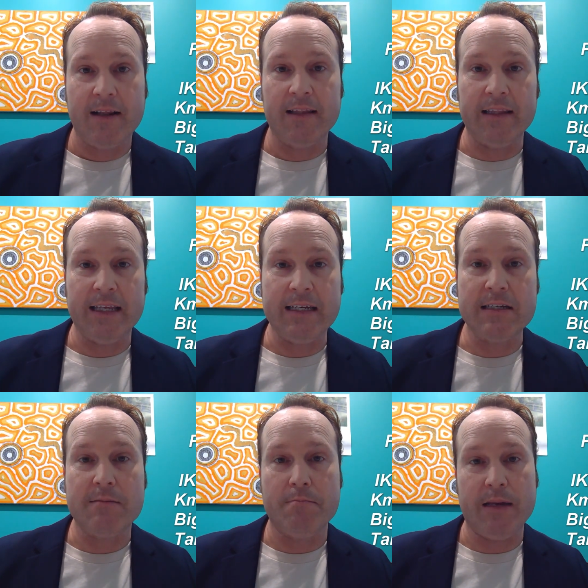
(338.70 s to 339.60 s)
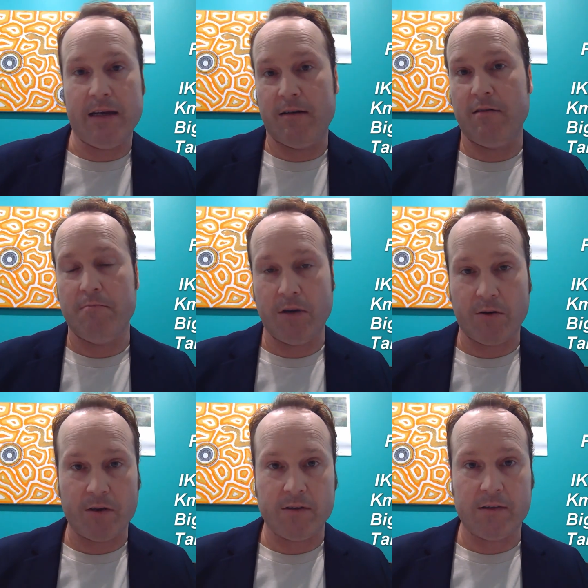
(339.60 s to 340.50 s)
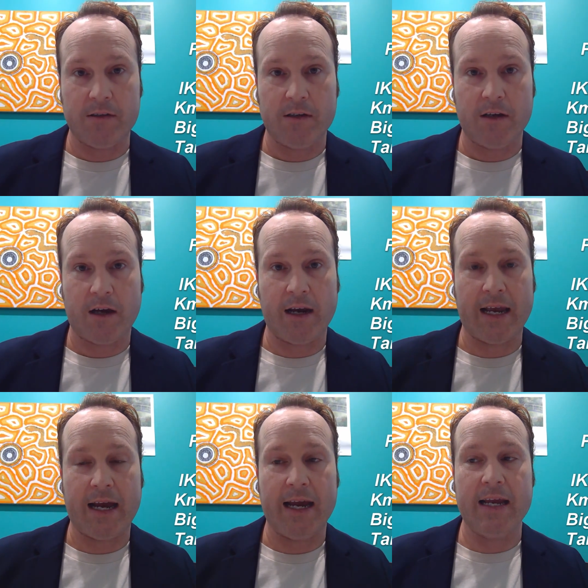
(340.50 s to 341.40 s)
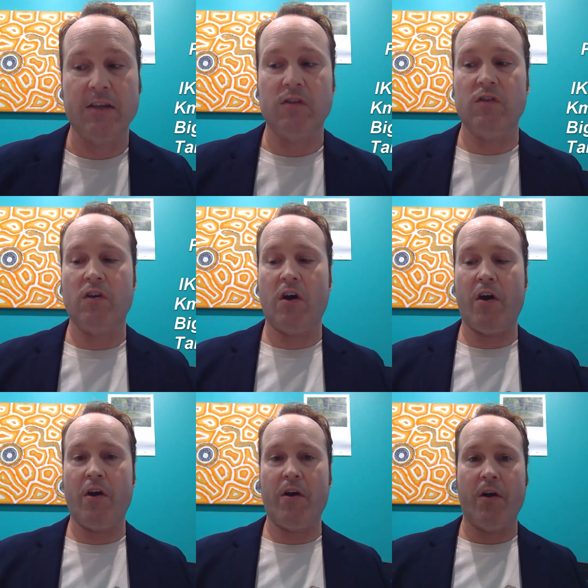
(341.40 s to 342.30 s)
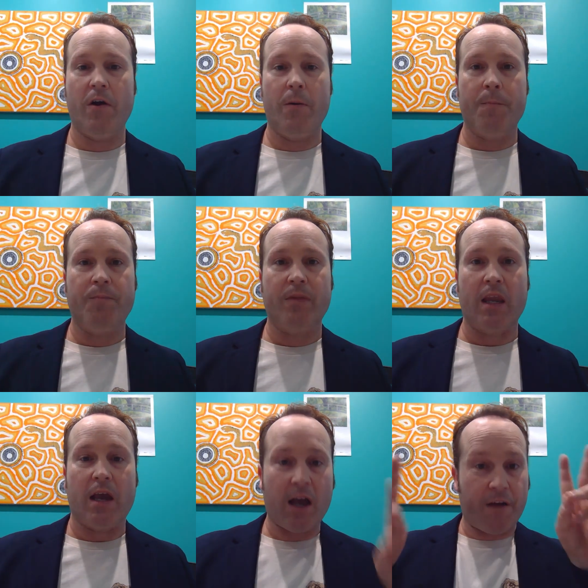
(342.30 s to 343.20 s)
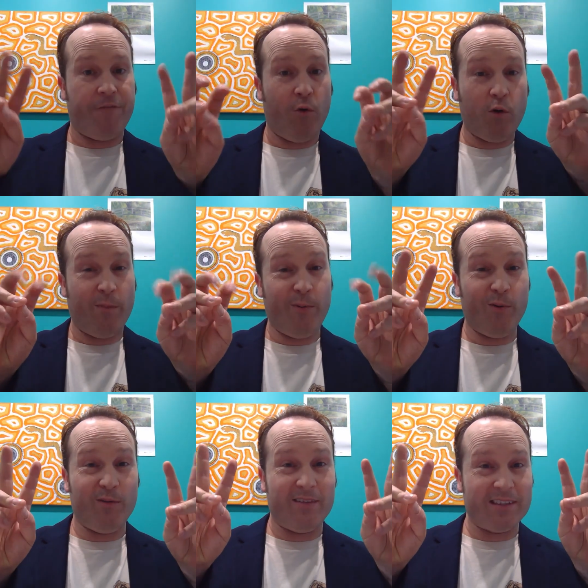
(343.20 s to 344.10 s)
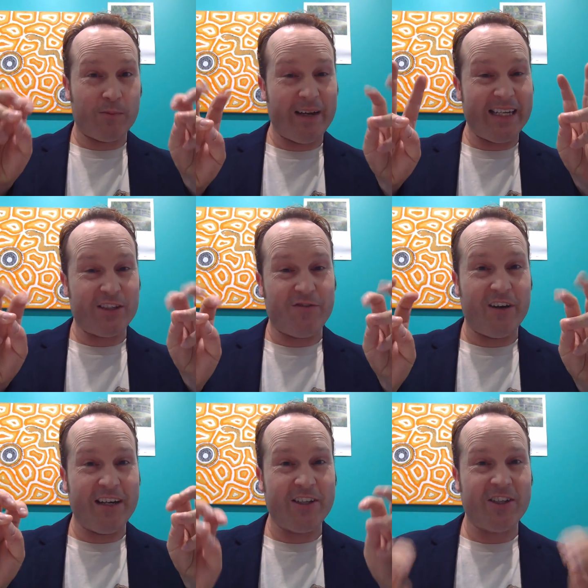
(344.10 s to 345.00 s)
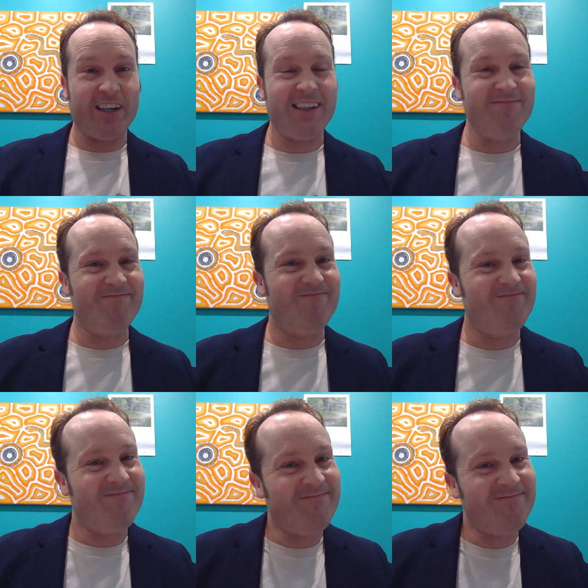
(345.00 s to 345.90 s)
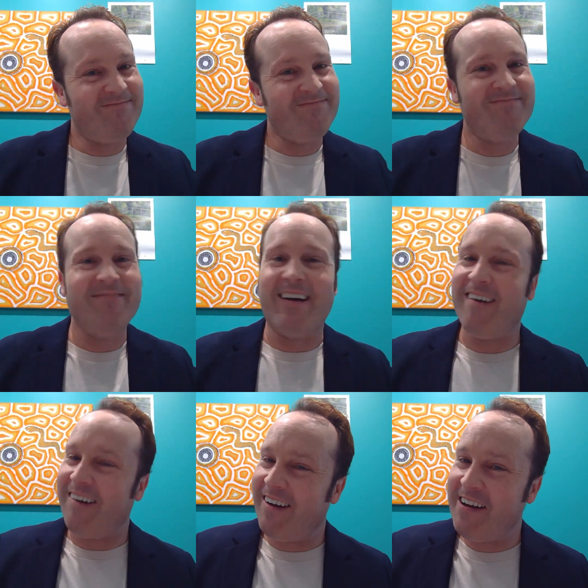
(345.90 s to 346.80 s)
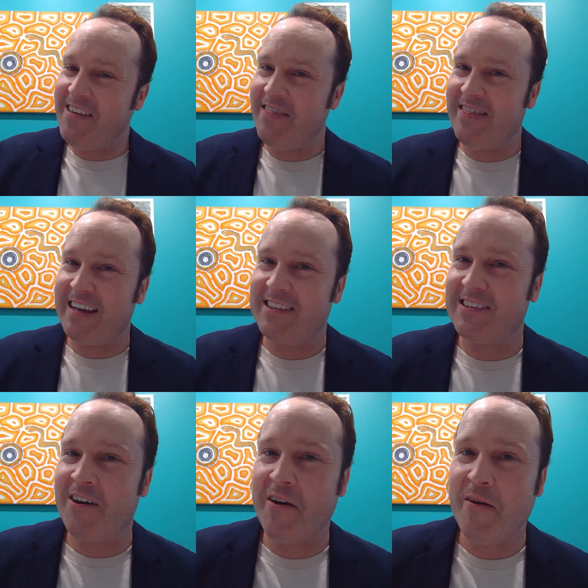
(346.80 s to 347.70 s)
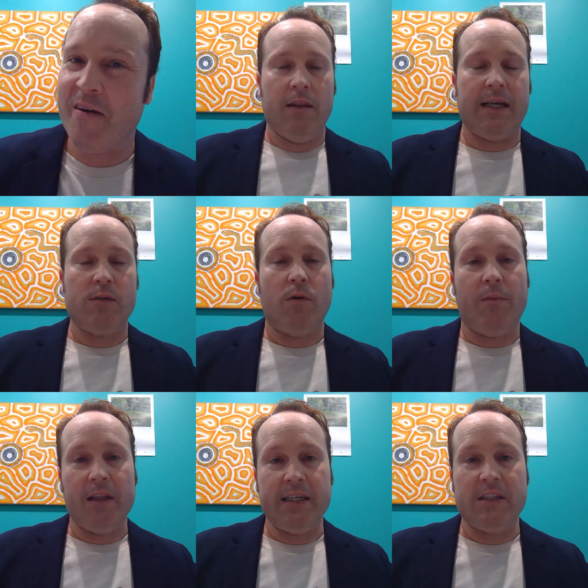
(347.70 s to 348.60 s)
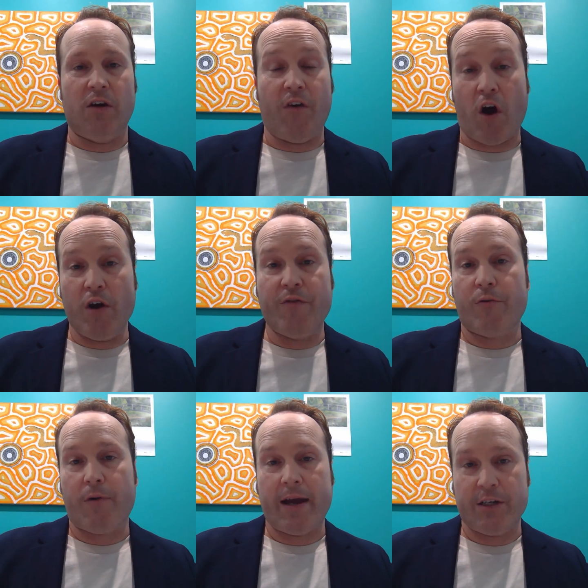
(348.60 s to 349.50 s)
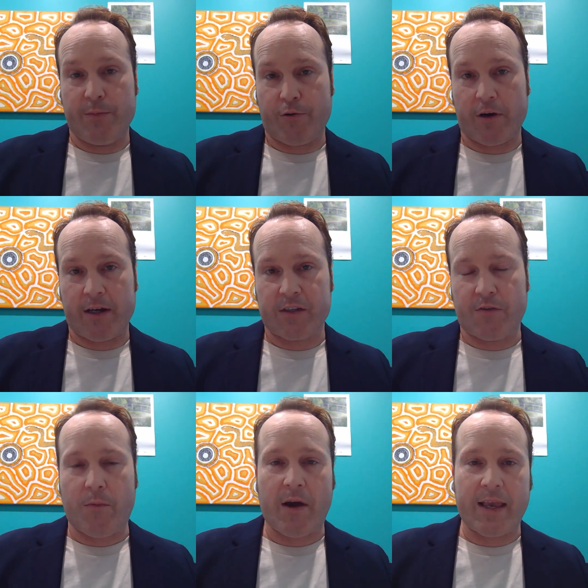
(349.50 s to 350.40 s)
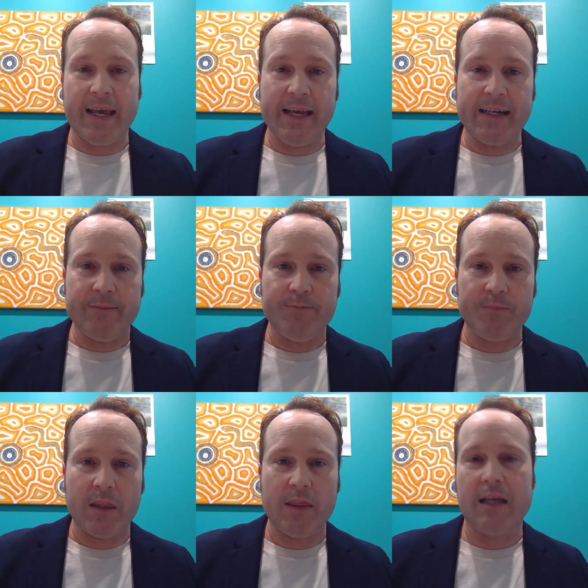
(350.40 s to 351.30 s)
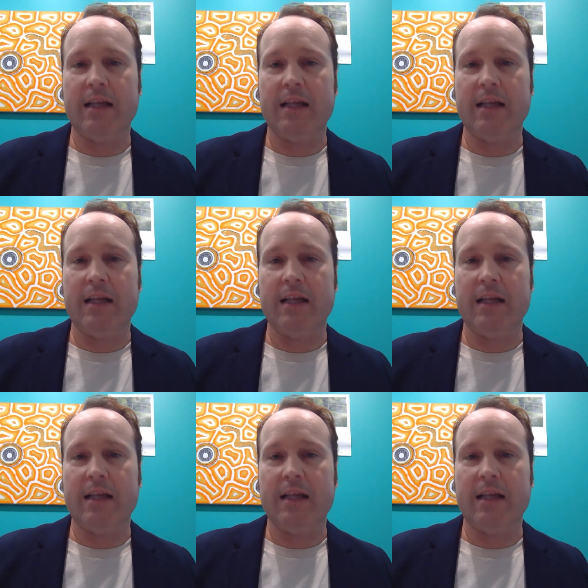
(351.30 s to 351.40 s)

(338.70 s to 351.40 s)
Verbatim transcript: Lindbyn mirrors. Okay, so affordable Swedish furniture? Mm, I don't think so. Last one on my list of overrated products from IKEA the